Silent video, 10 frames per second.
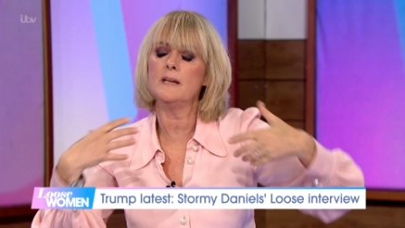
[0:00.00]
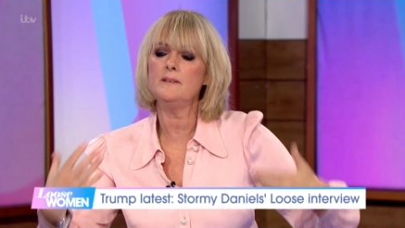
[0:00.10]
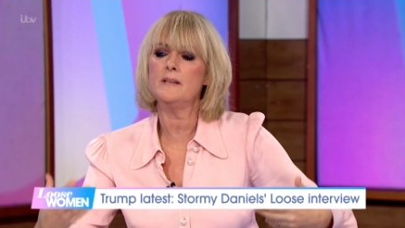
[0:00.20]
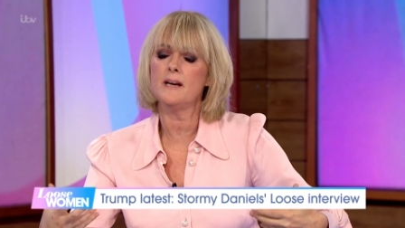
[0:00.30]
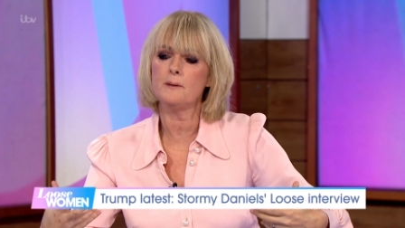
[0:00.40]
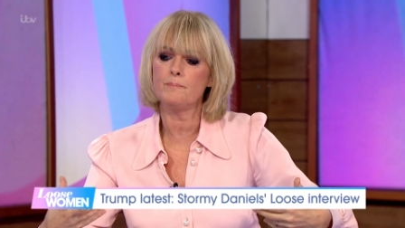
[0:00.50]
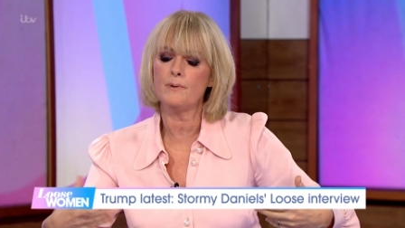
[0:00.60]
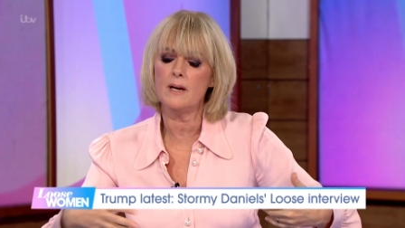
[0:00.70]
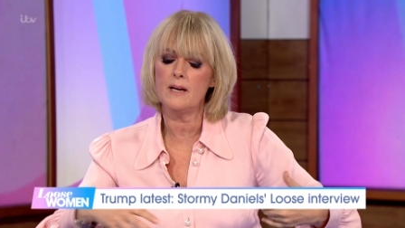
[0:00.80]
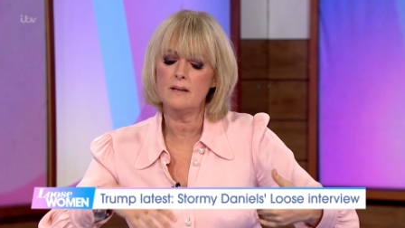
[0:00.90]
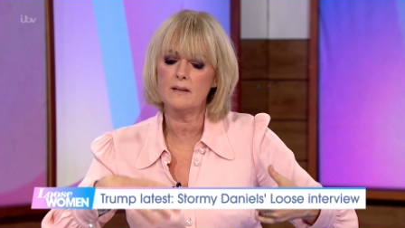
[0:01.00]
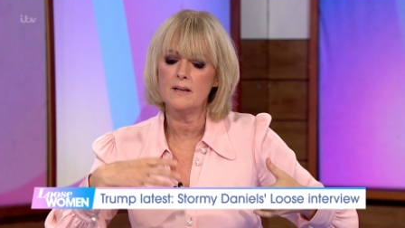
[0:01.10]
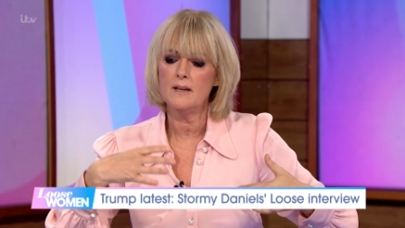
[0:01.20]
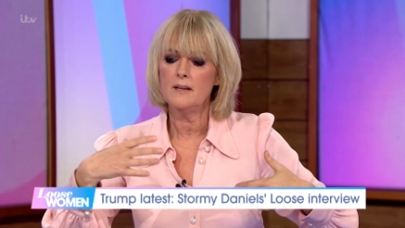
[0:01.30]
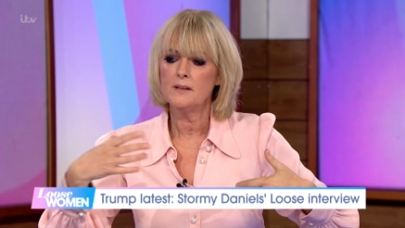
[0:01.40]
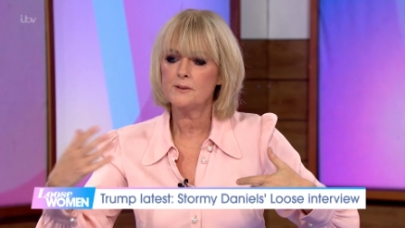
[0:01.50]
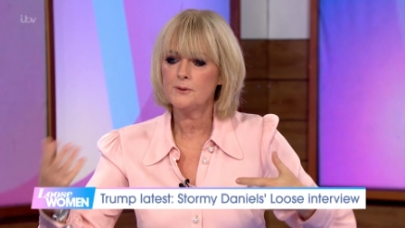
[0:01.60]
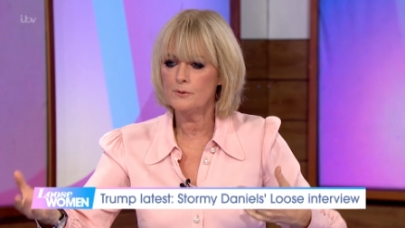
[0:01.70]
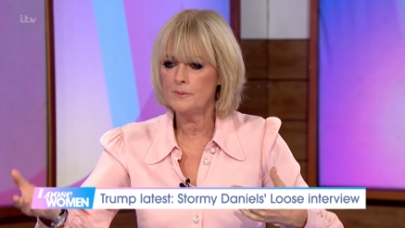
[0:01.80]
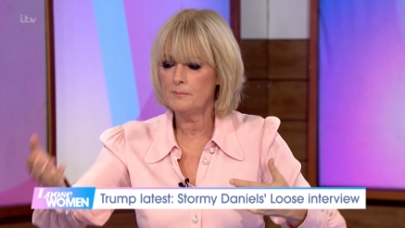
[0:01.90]
in the ad break.
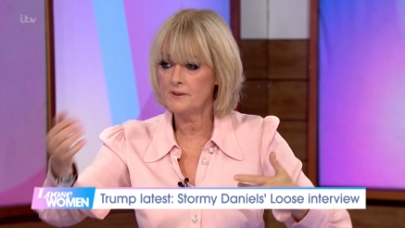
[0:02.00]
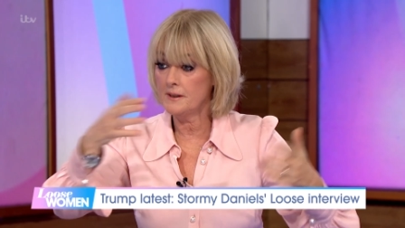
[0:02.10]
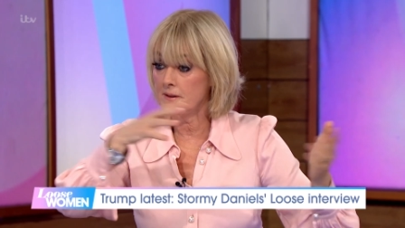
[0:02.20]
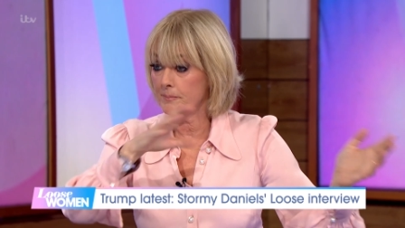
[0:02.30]
Stormy was in the